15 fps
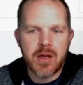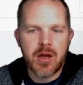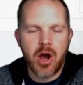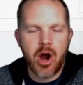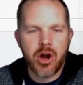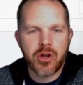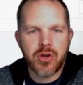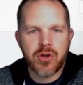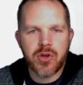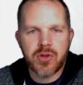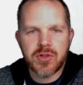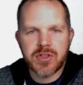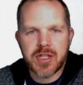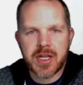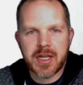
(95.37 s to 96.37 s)
Are you
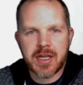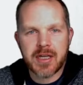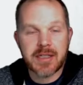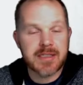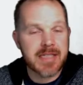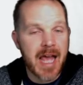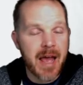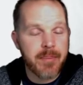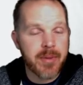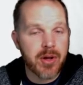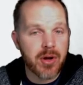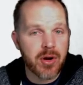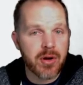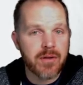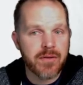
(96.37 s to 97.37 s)
using
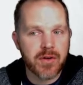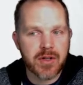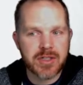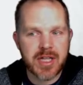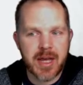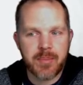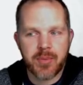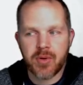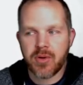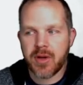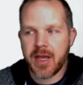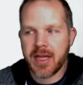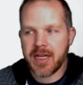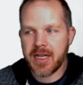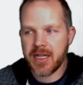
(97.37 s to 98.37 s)
Zapier, for example,
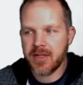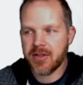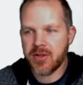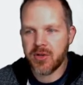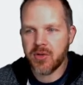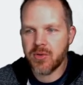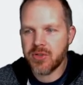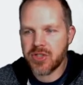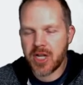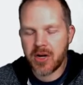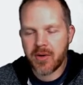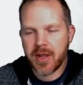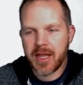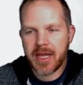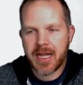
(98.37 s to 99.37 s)
and need to
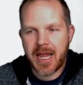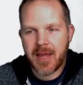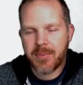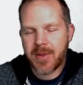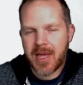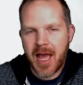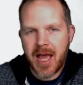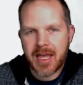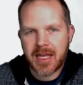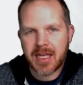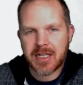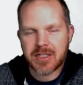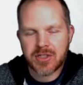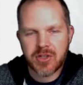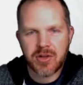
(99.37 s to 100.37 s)
generate an API
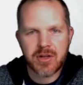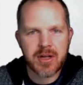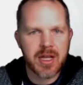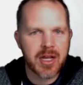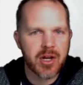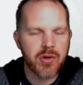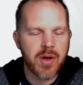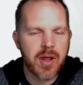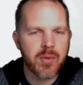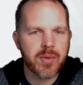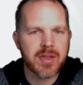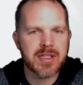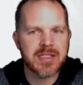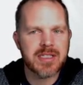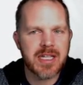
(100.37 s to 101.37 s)
key so you can integrate with
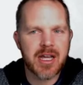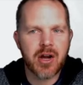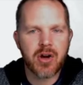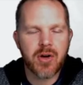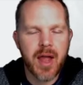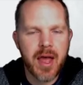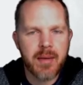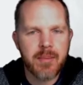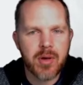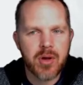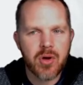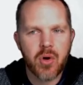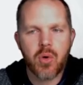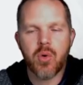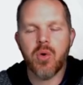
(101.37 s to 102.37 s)
the CRM
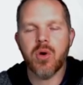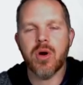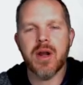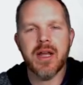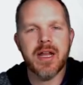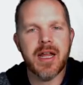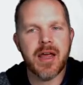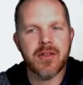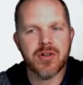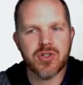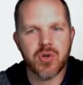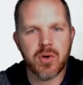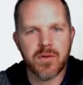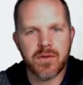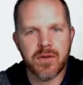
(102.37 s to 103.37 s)
or any other
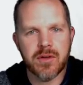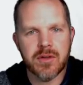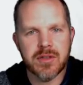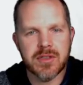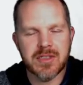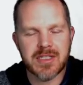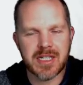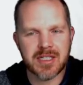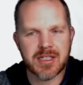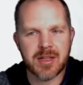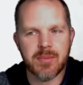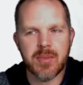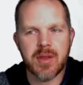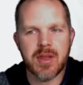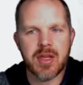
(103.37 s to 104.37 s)
sort of
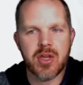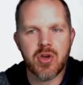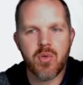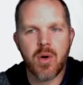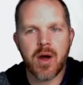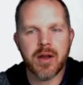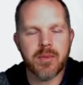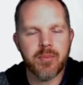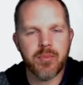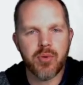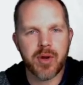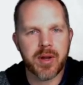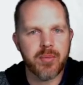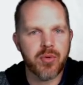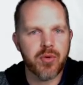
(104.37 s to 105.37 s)
system that you want
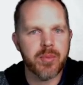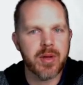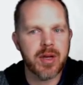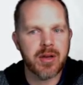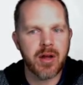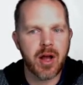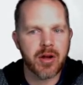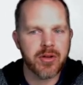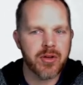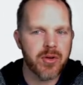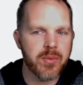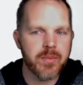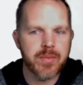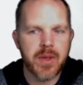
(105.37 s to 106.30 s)
pre approved me to talk to?